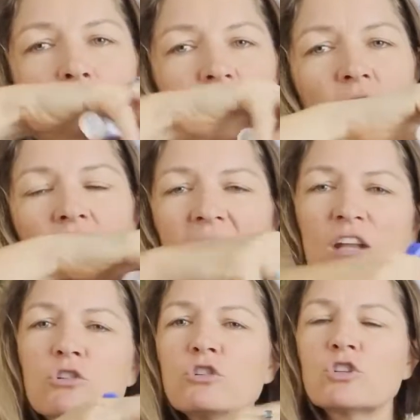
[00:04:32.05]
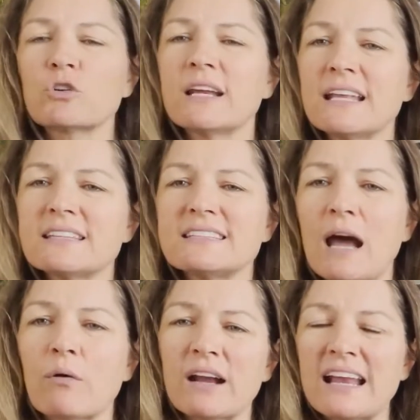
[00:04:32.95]
and all that nutrients
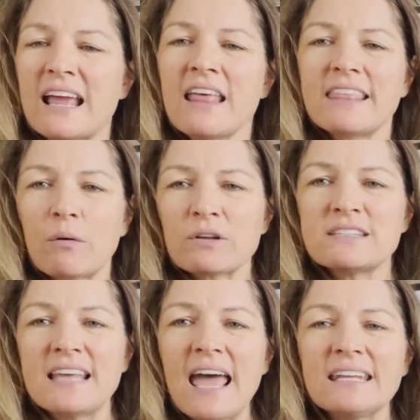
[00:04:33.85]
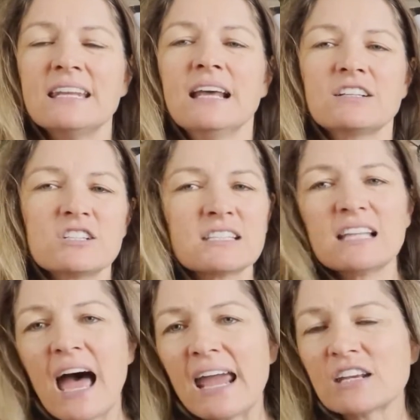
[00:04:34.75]
that was then just
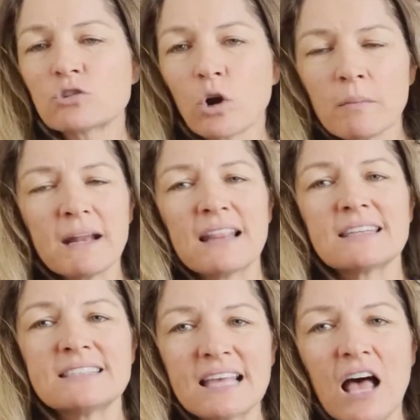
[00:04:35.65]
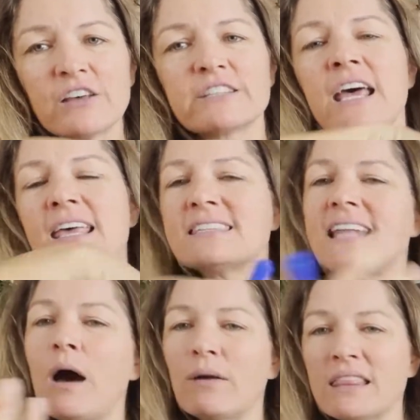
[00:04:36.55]
lying dormant in the cells is
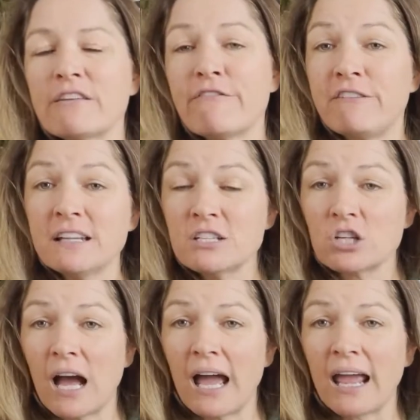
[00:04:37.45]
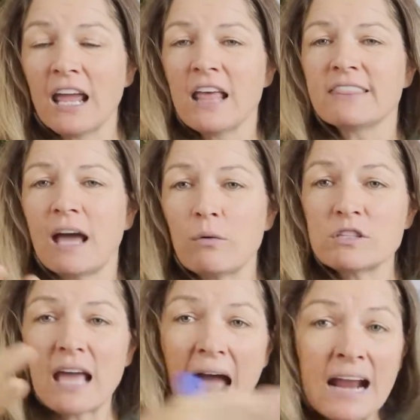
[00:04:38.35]
now in the fungi that was
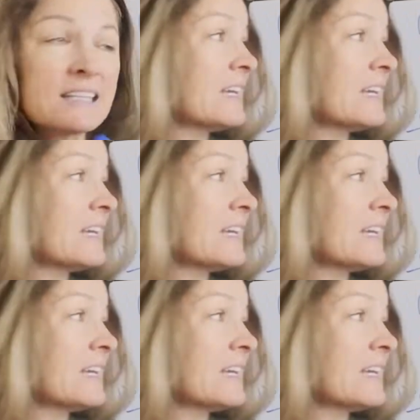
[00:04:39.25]
acting